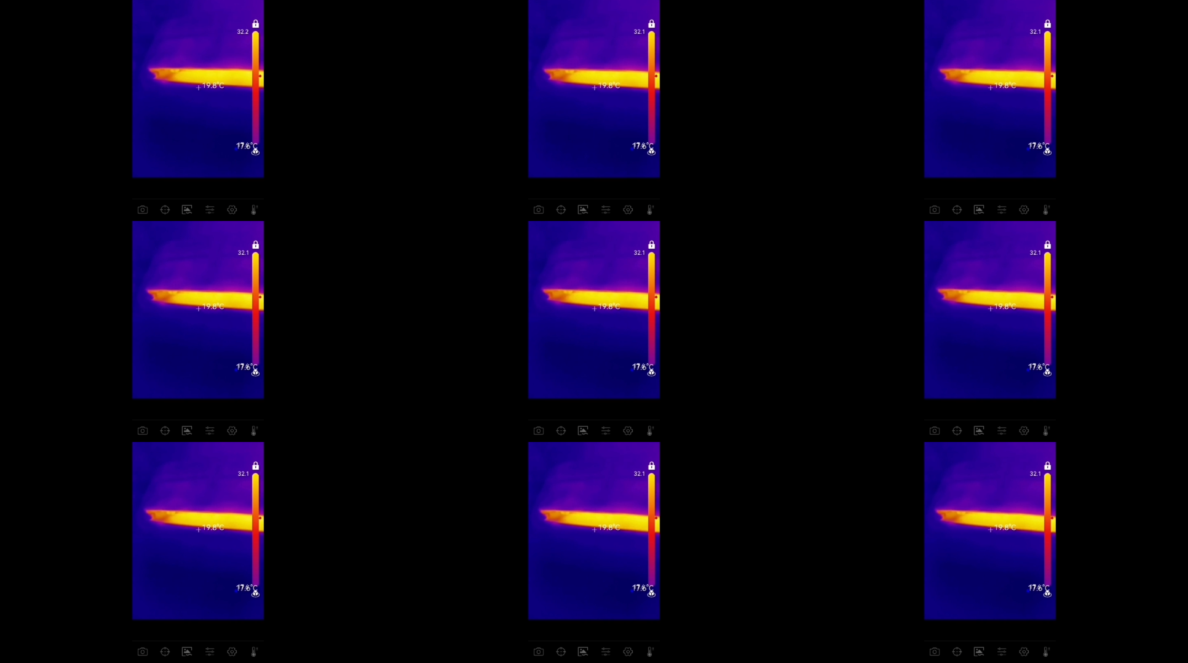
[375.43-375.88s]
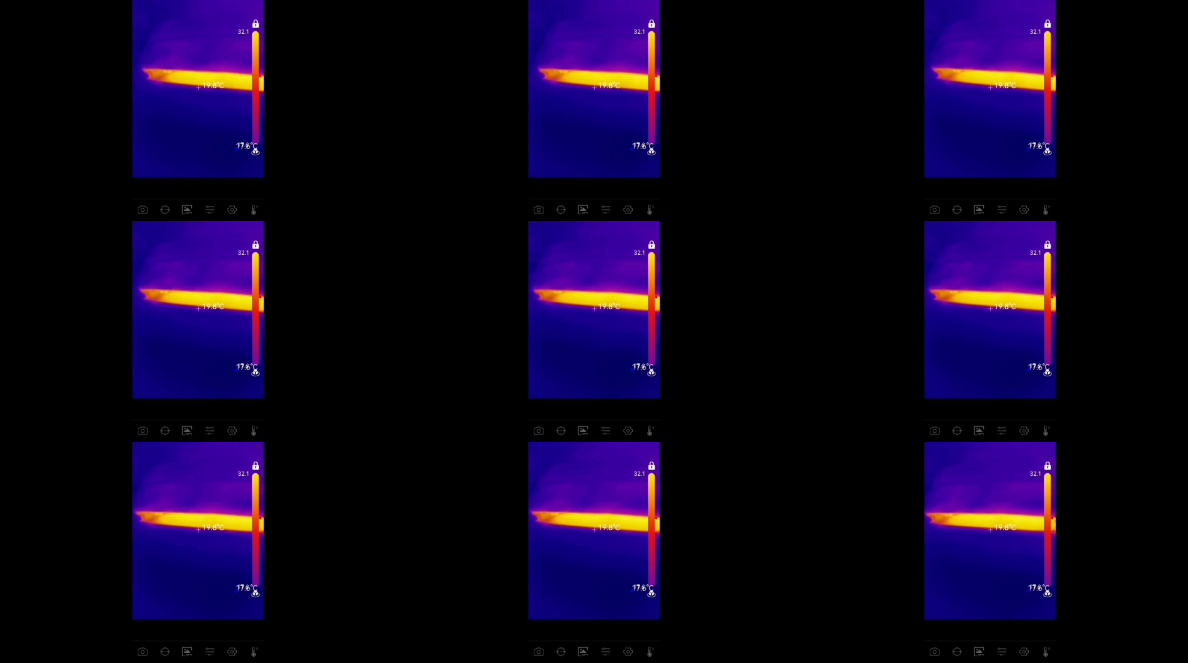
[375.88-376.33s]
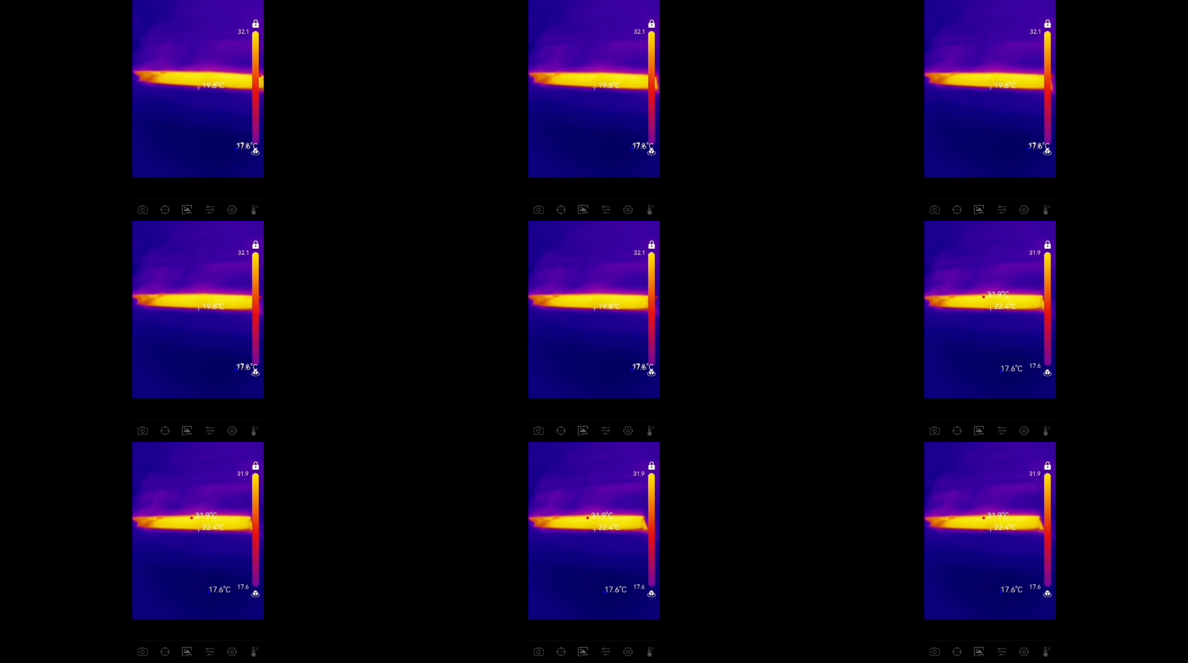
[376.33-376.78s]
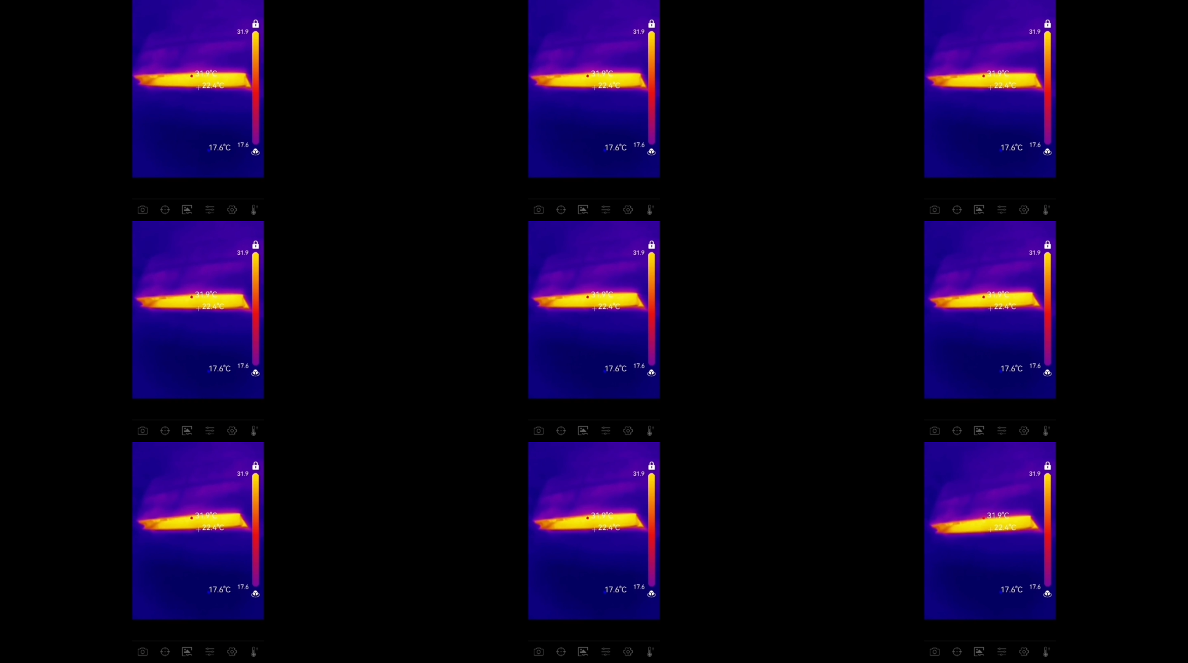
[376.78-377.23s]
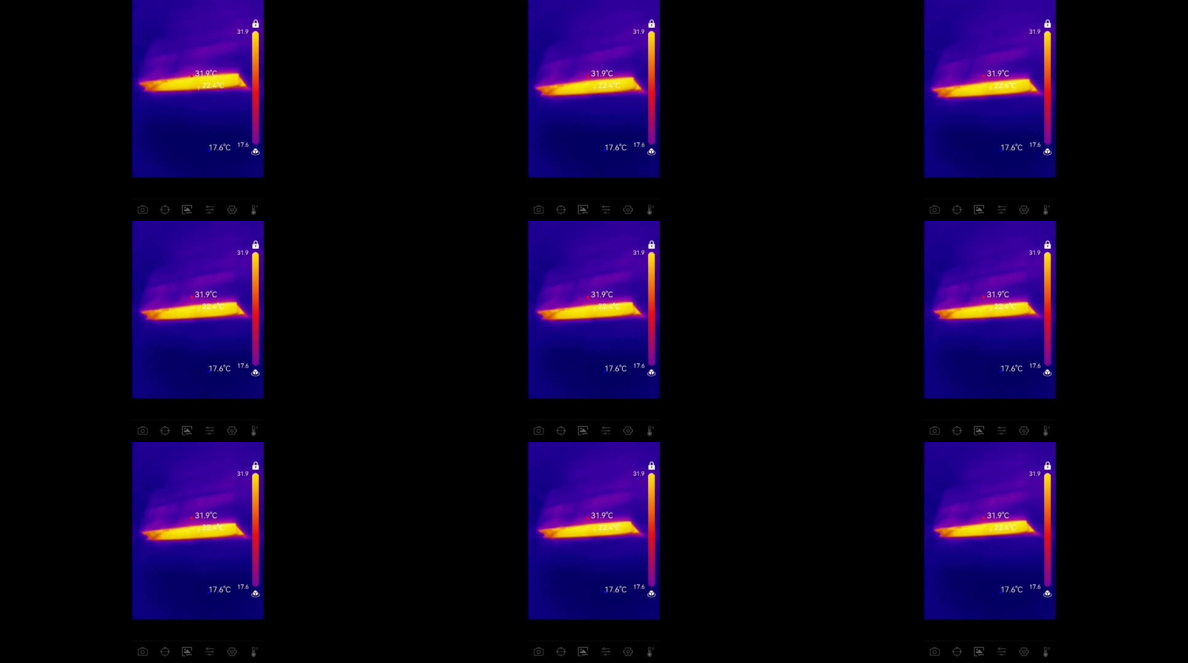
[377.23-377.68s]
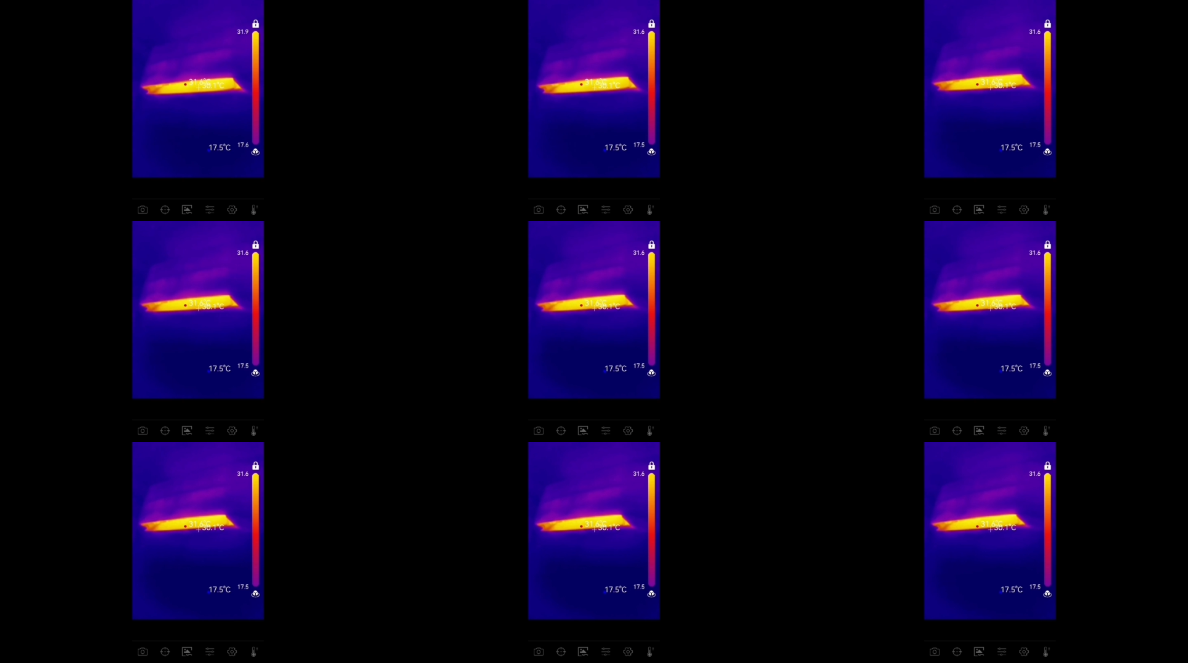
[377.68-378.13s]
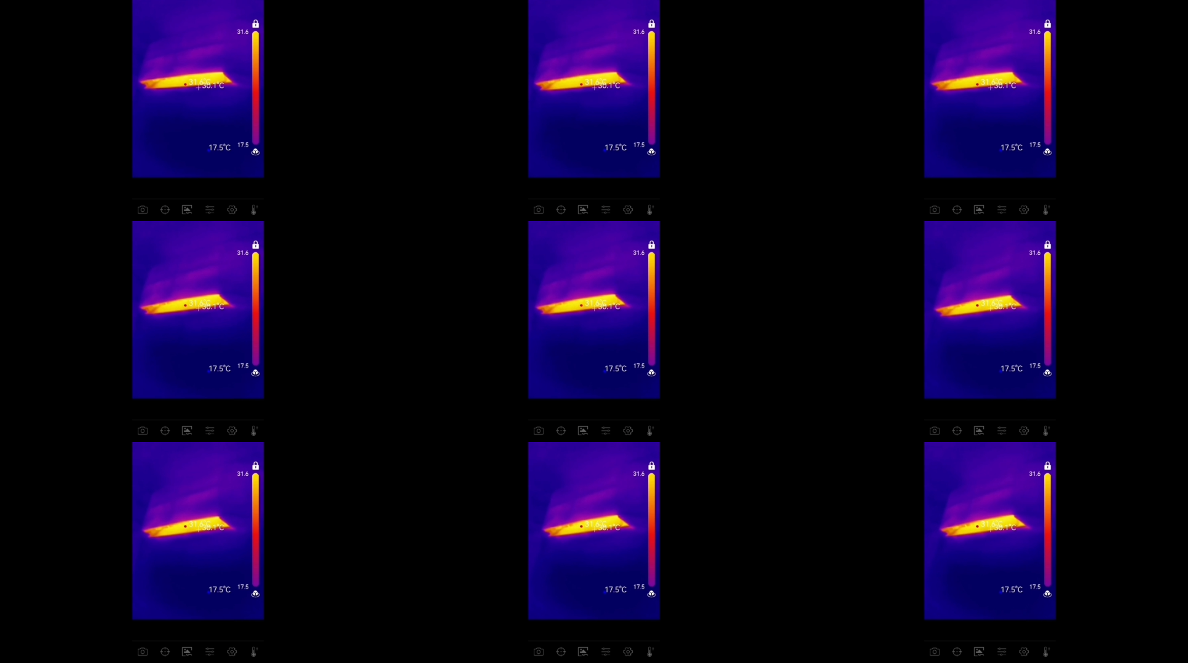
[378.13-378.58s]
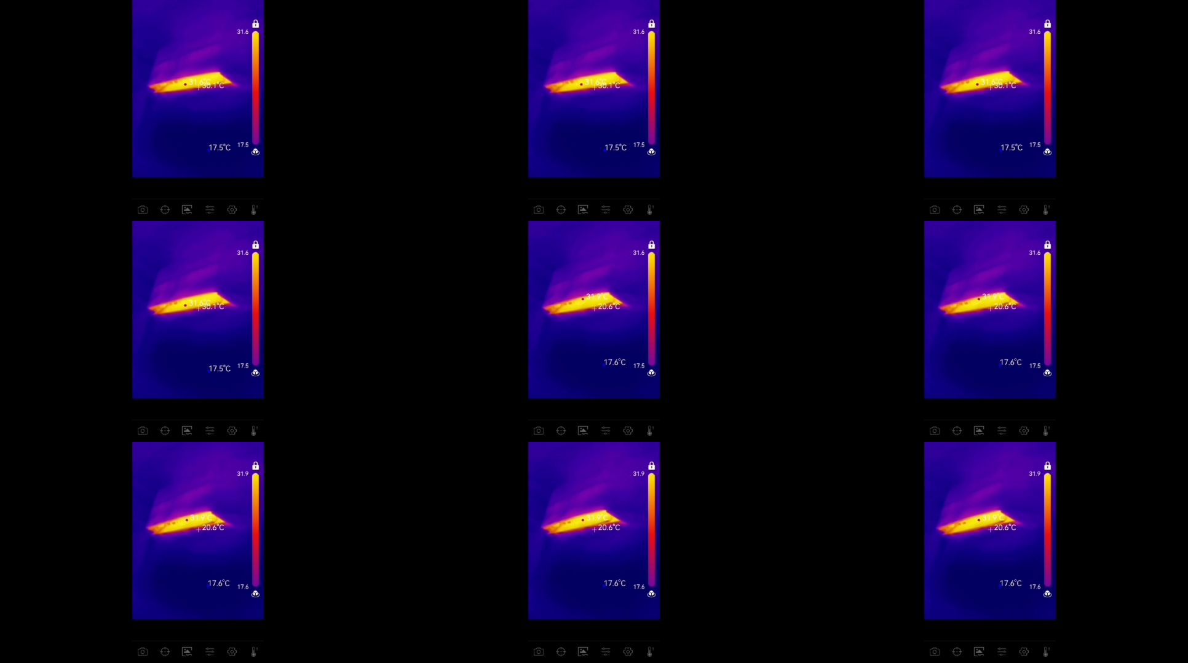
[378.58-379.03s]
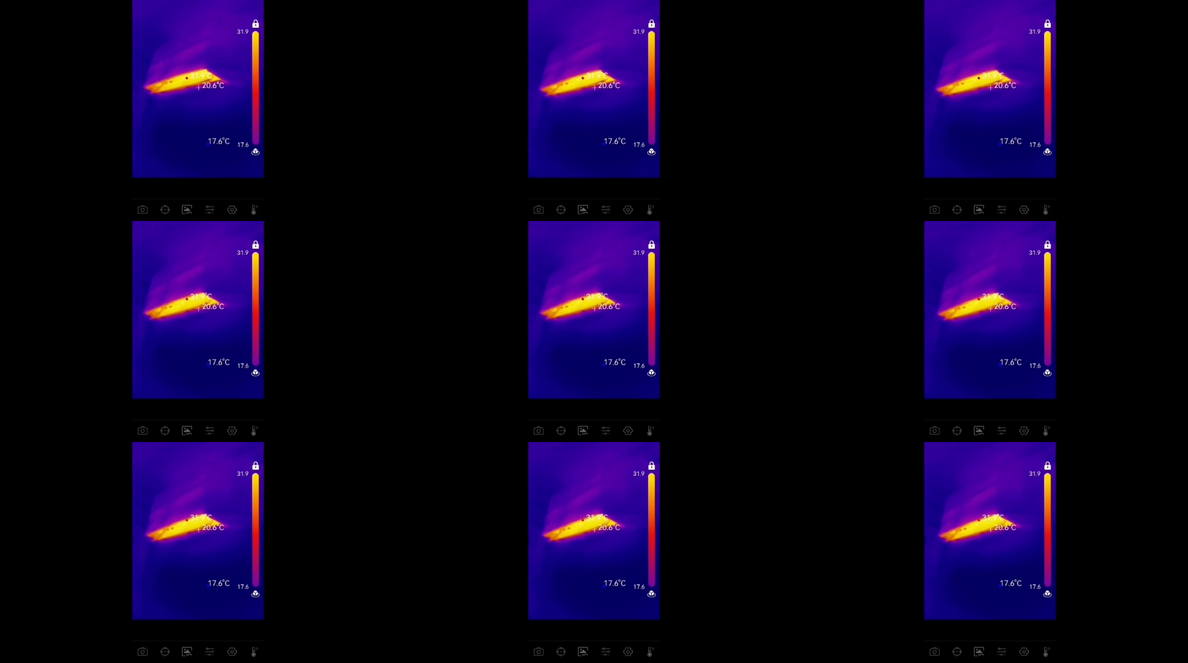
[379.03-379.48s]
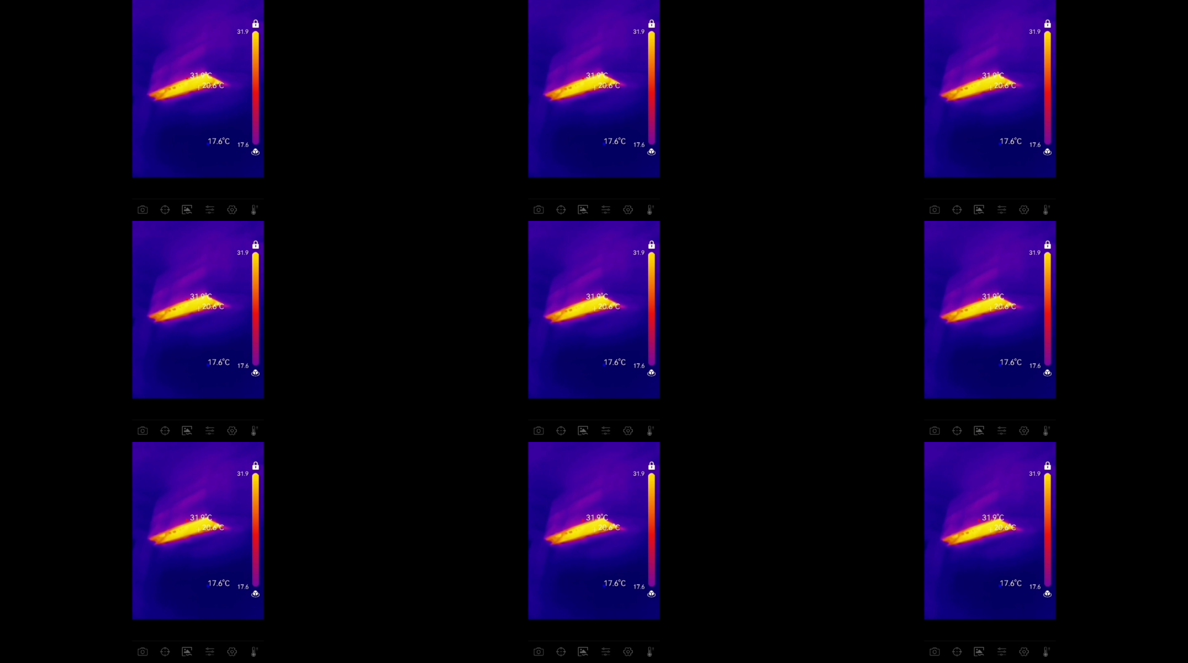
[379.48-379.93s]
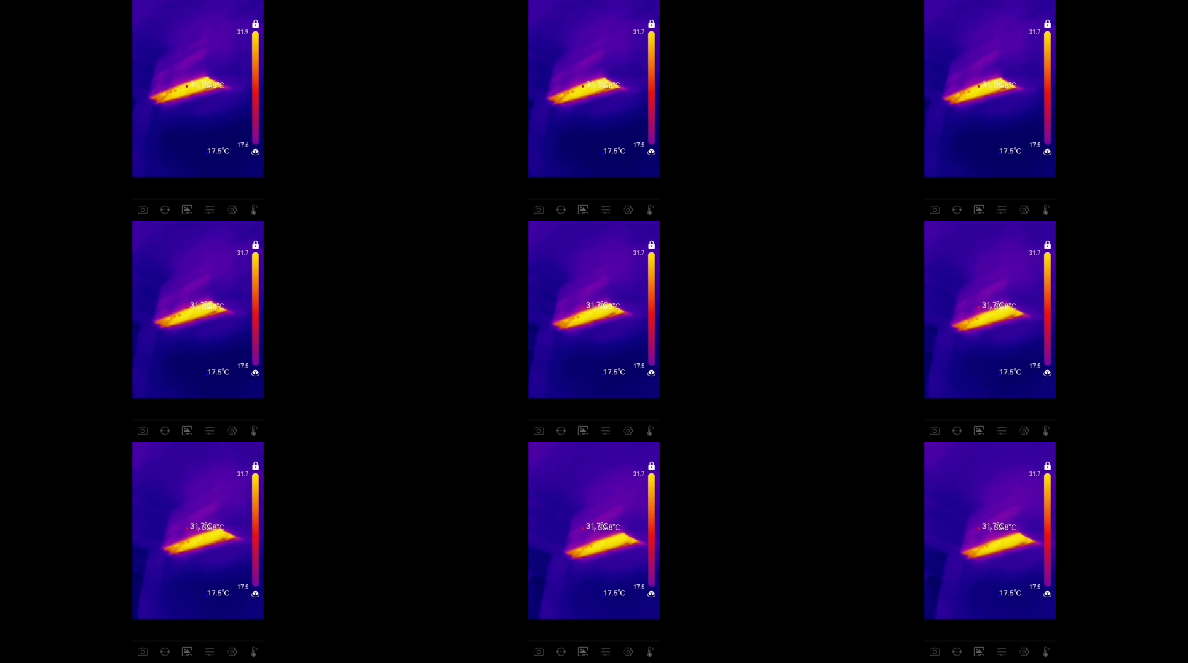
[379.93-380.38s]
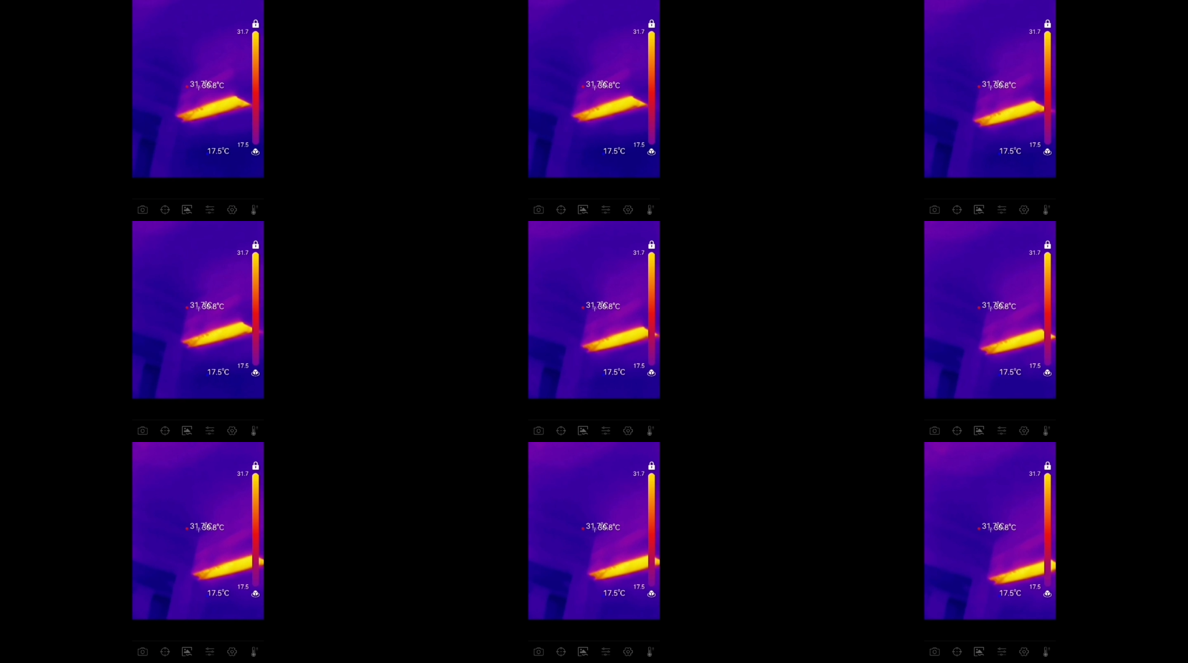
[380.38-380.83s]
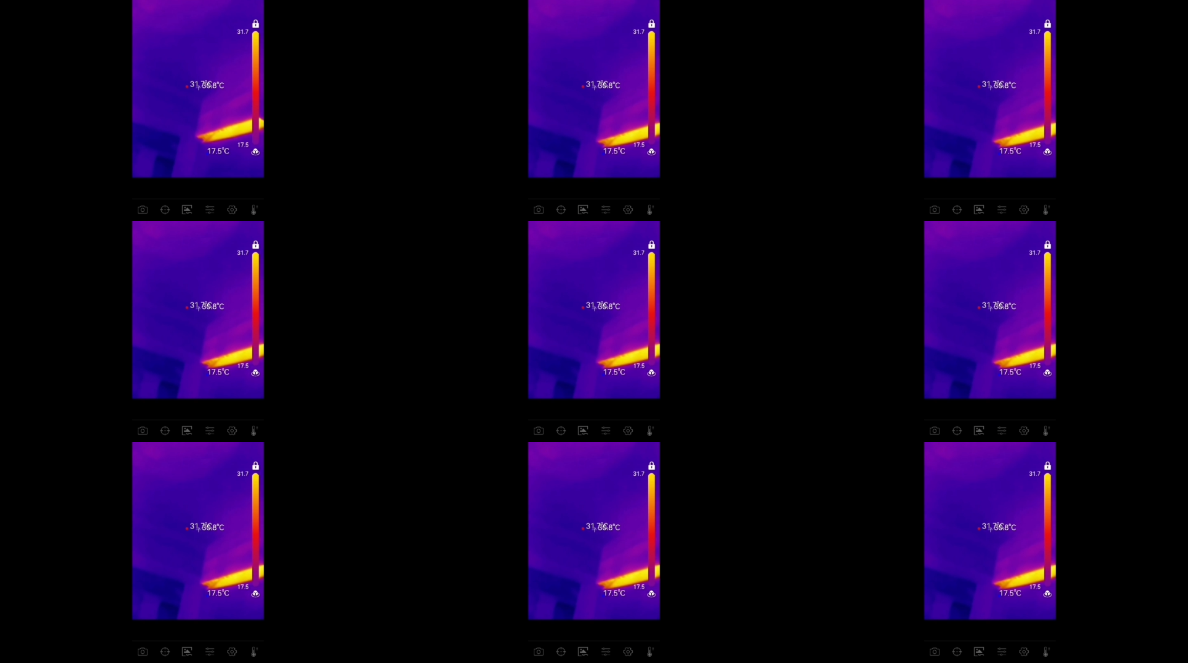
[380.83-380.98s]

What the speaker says: (no speaker visible)